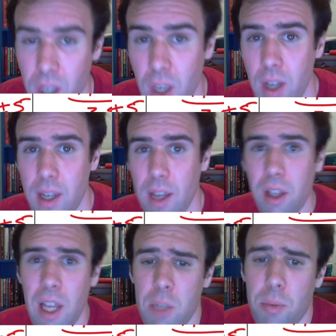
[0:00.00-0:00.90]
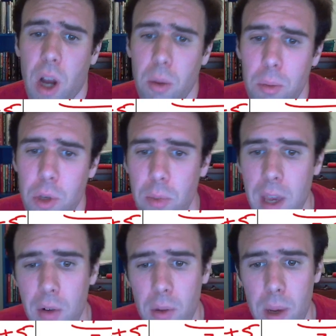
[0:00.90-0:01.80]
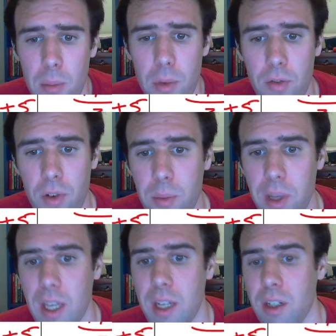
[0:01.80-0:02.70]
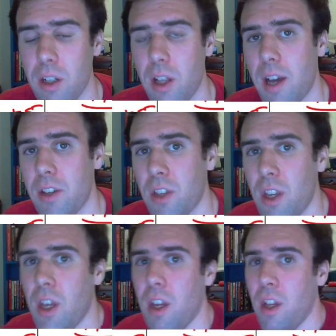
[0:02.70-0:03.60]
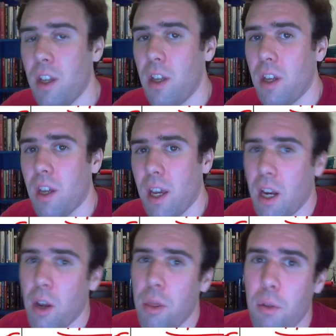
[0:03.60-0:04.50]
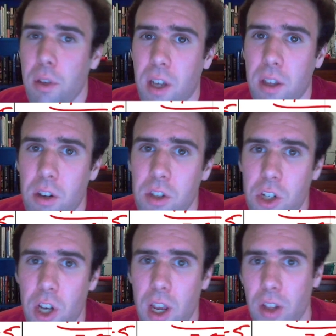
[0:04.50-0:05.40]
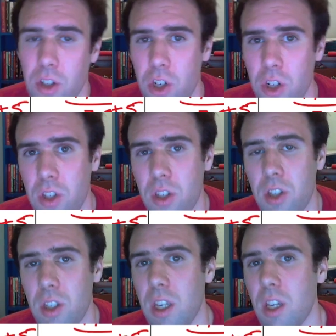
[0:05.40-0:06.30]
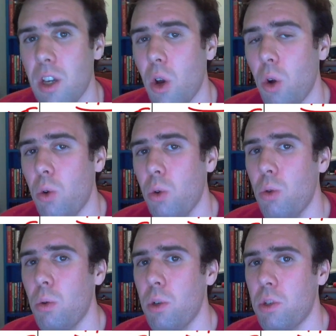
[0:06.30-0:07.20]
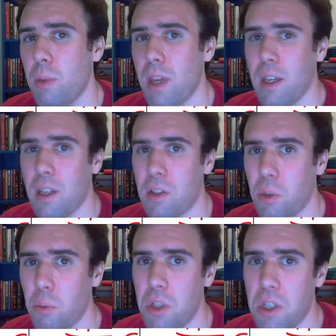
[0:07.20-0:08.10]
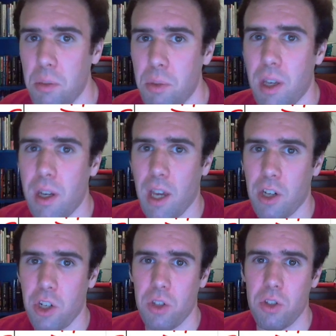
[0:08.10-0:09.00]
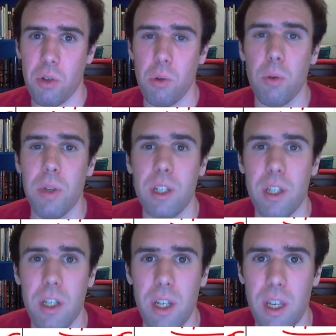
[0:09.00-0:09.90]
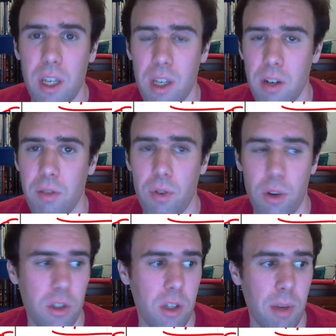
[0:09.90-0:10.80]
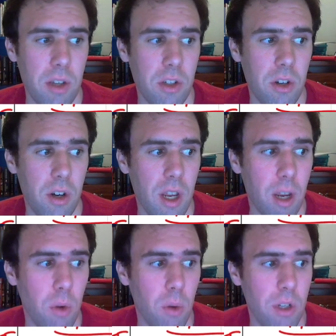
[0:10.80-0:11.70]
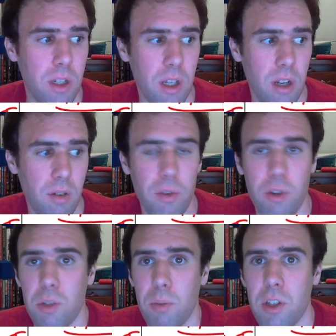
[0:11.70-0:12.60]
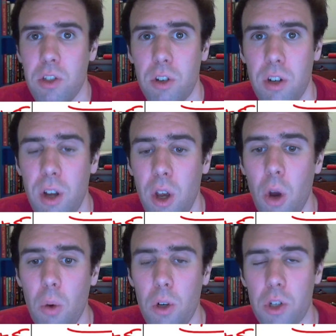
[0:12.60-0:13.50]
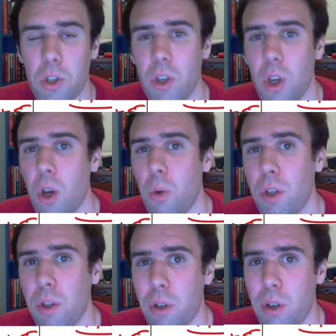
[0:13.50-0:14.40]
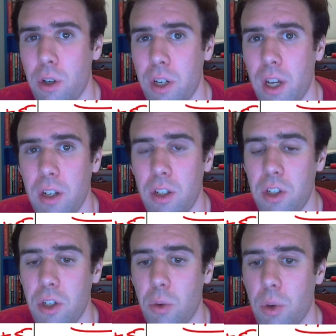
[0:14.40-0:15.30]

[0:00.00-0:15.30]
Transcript: Now the last problem you may remember from in class, I kind of threw this out there as a challenge just to see who was making some deep connections to what we did in first semester. And what we did in first semester was we learned how to deal with